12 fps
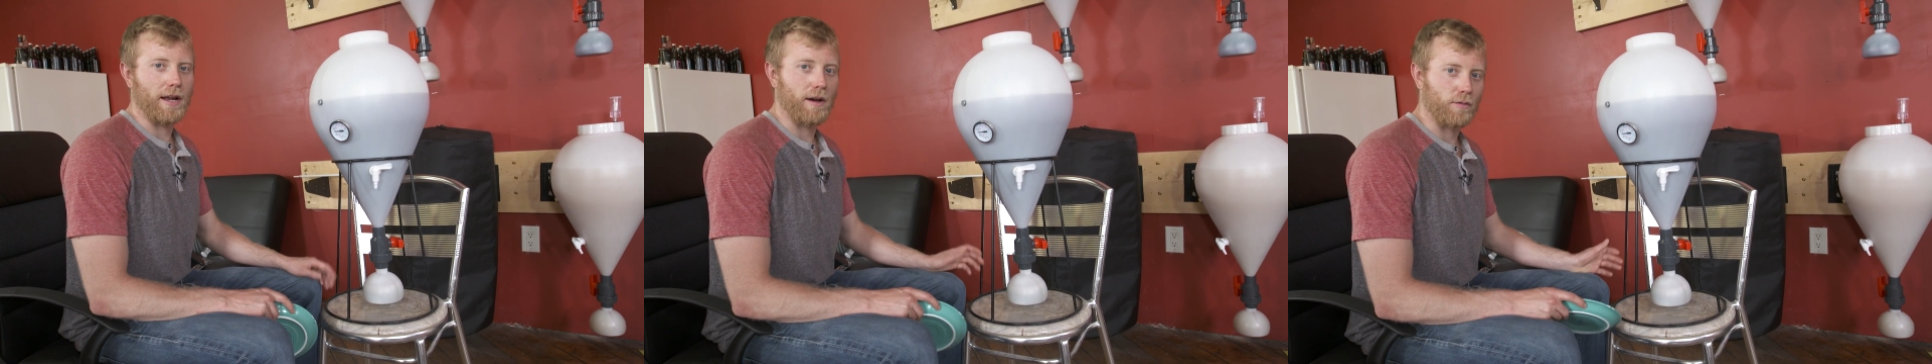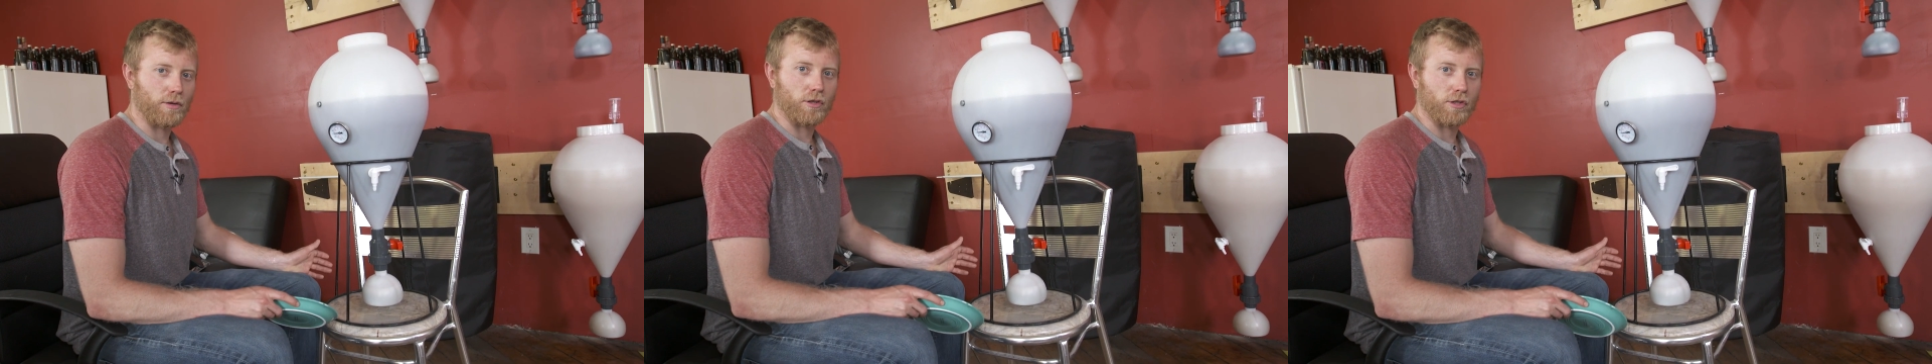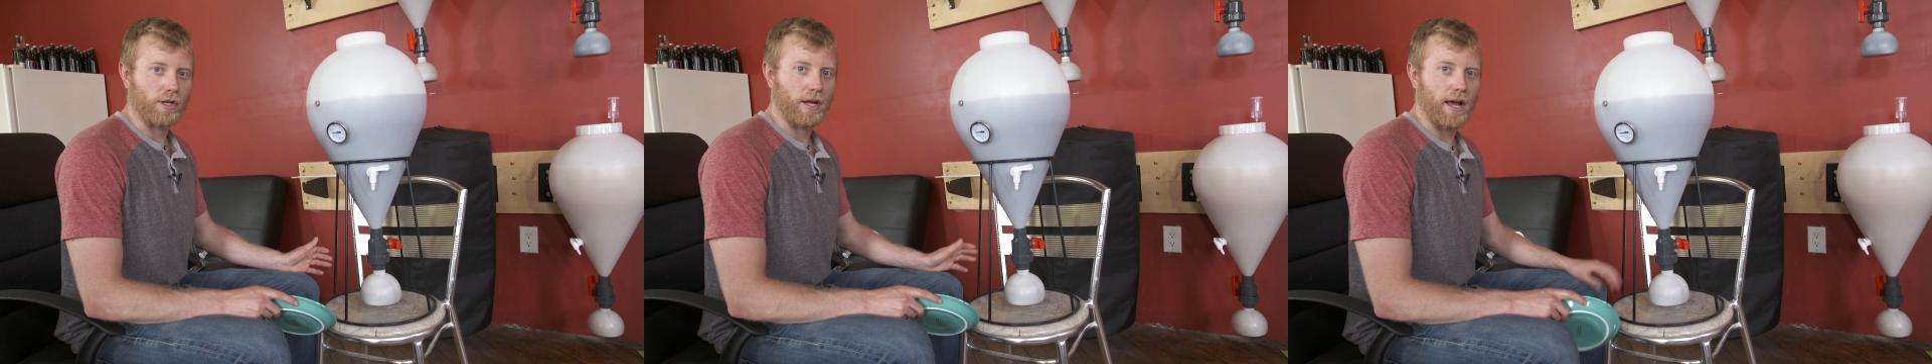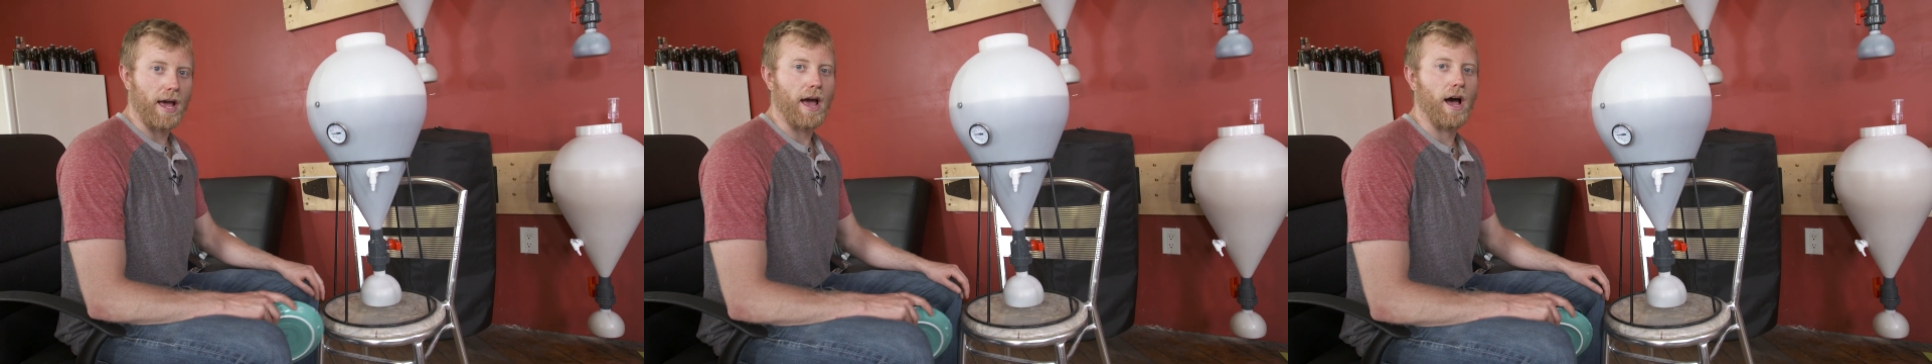Now we're just
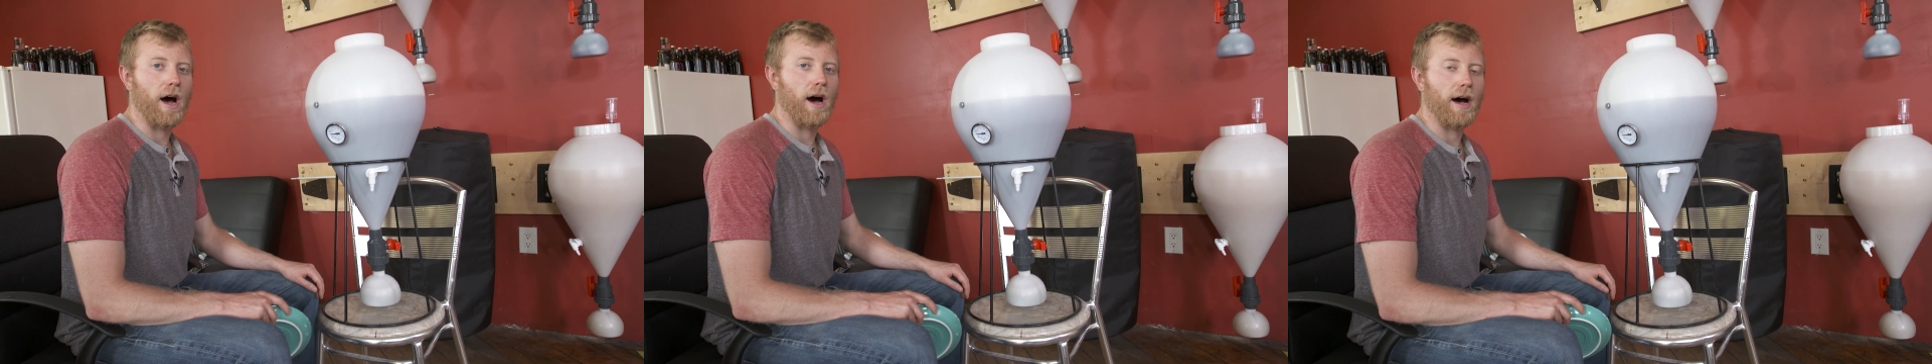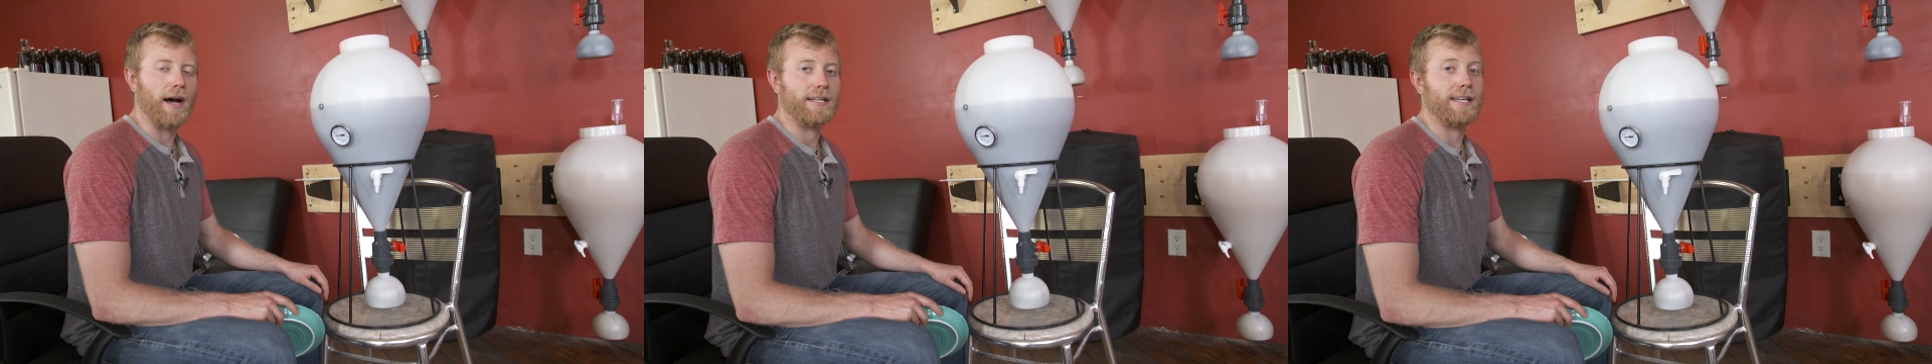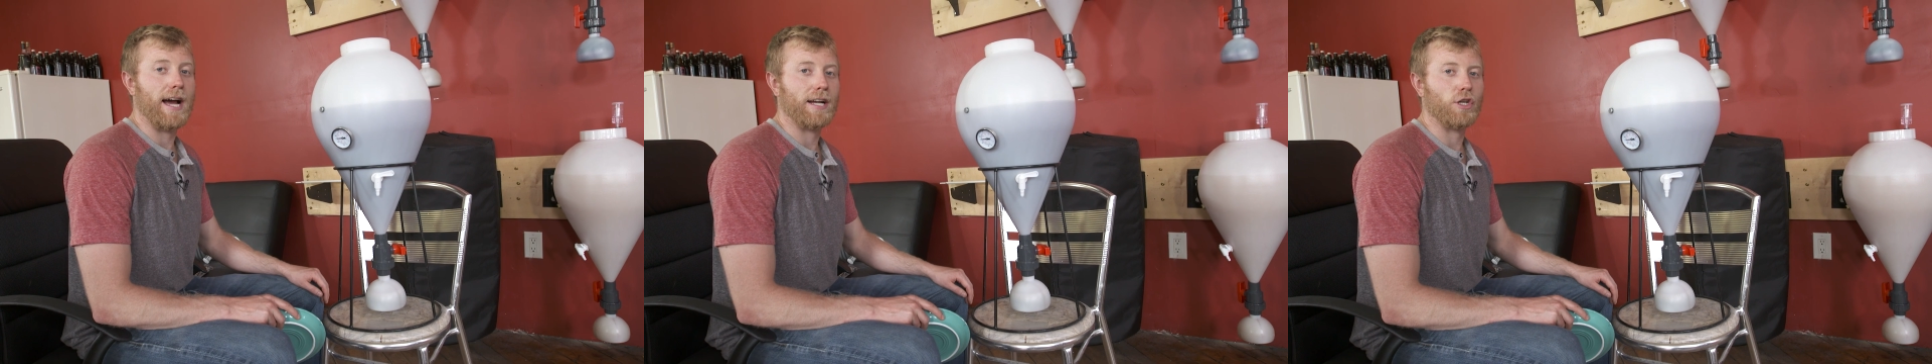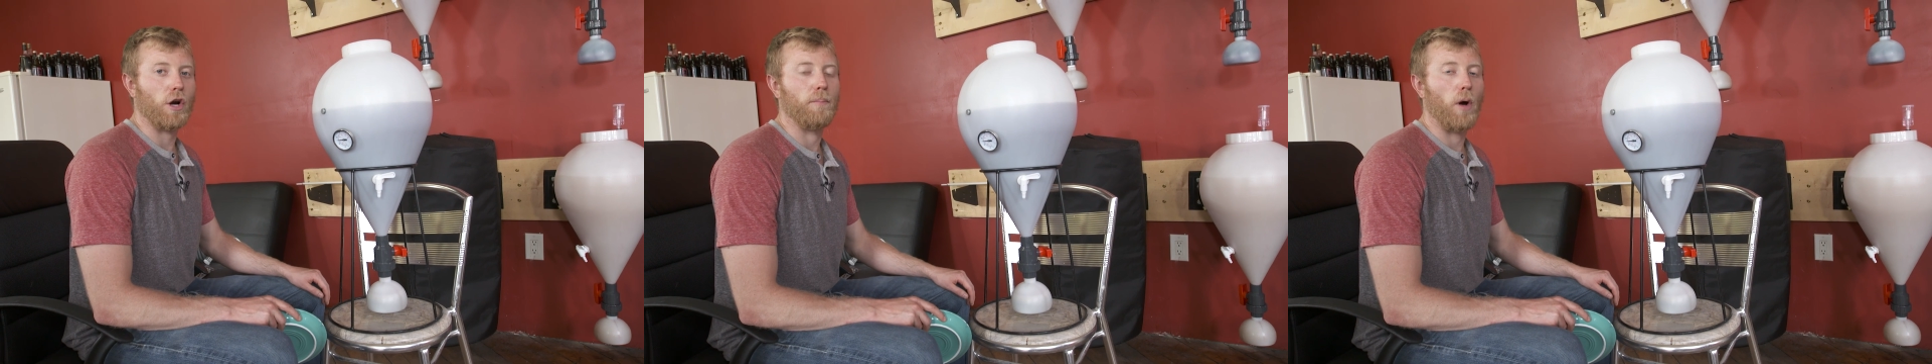gonna
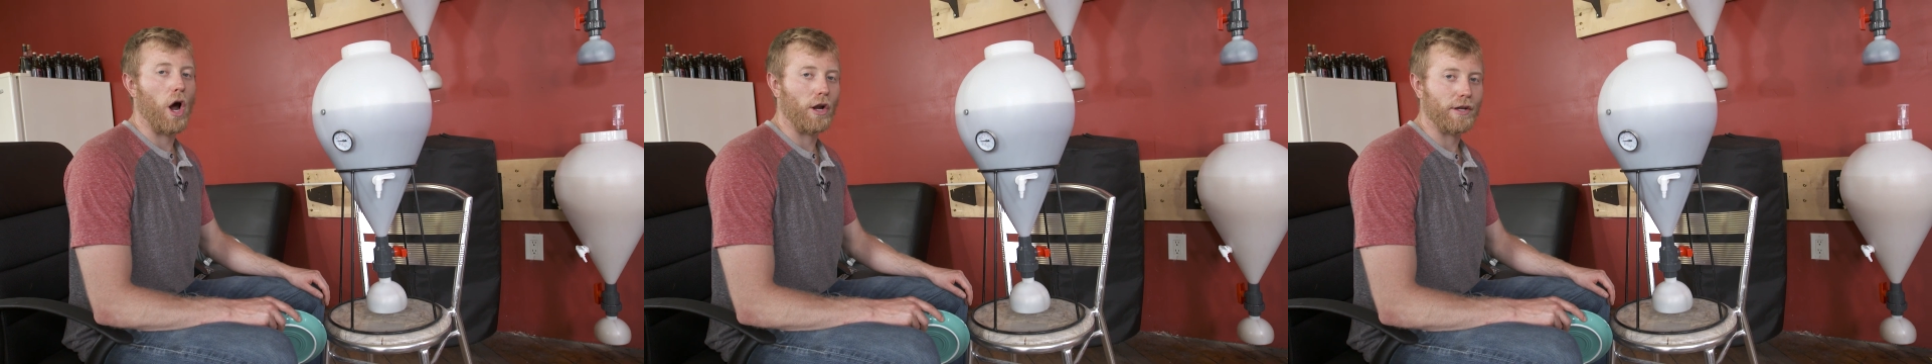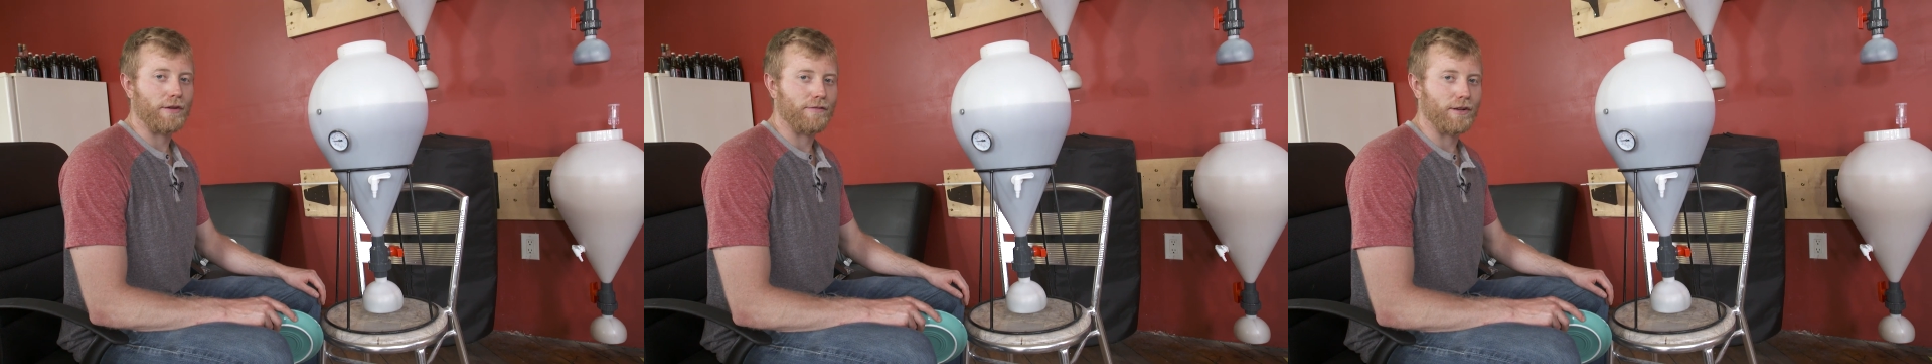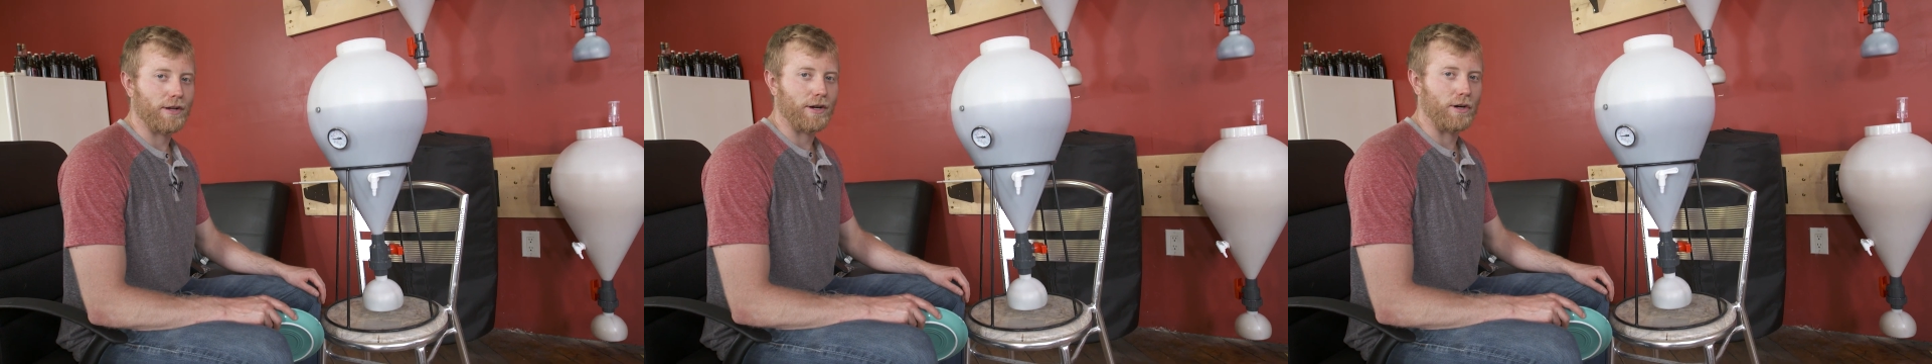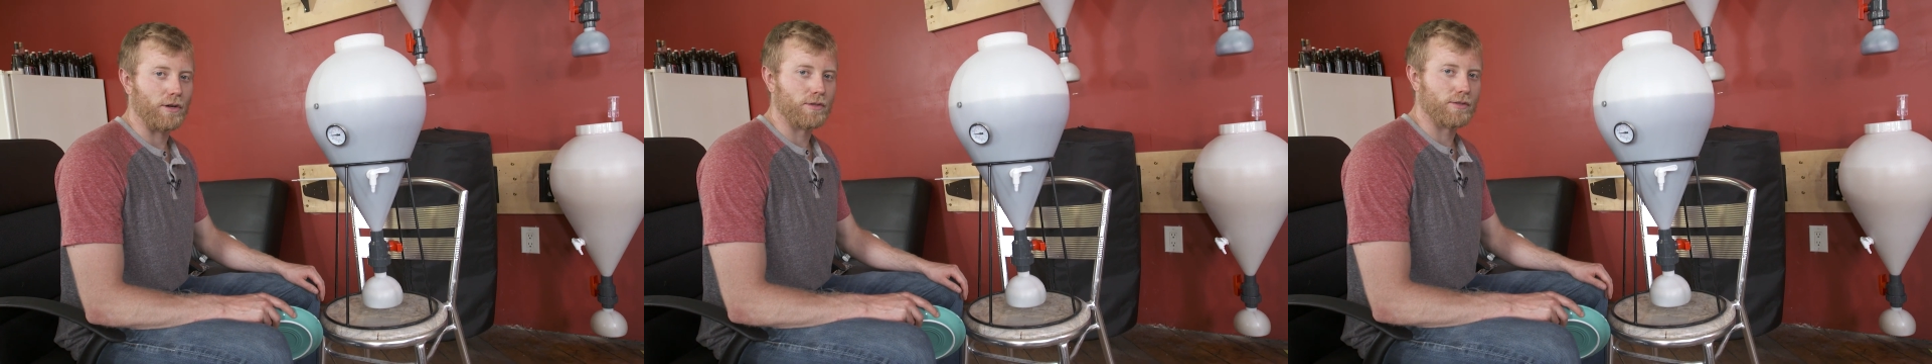attach our bottling filling
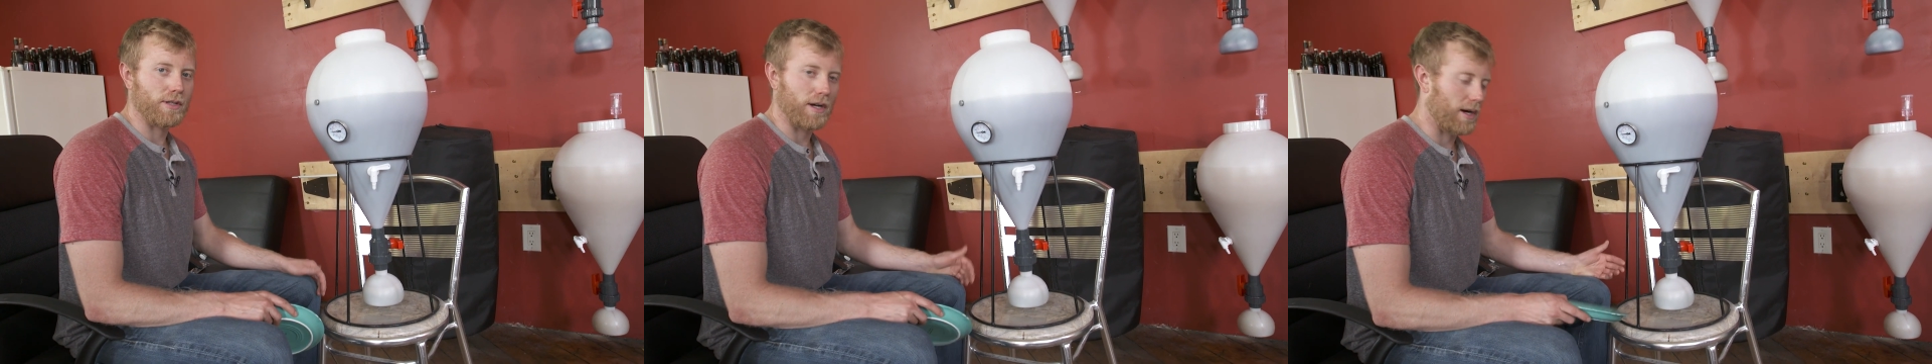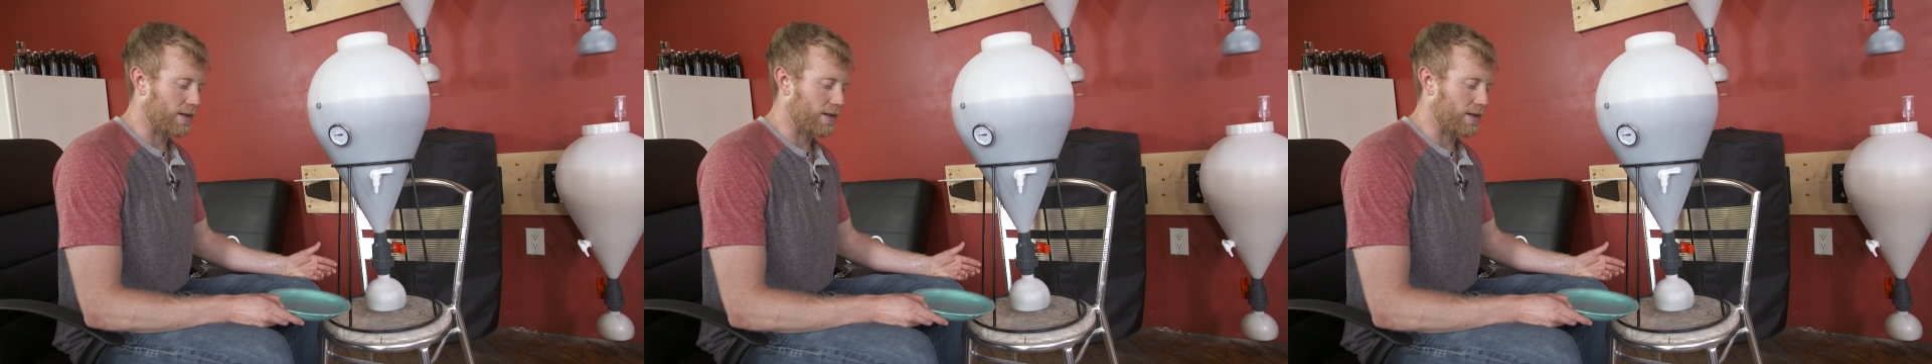hose.